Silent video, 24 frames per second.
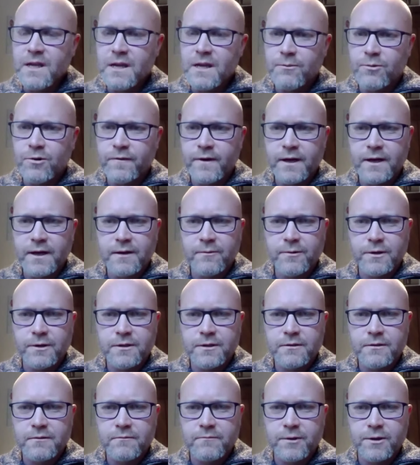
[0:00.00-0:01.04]
and we'll find out
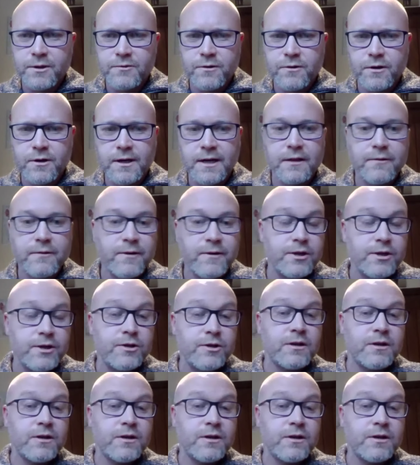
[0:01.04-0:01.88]
what's what's wrong. Otherwise,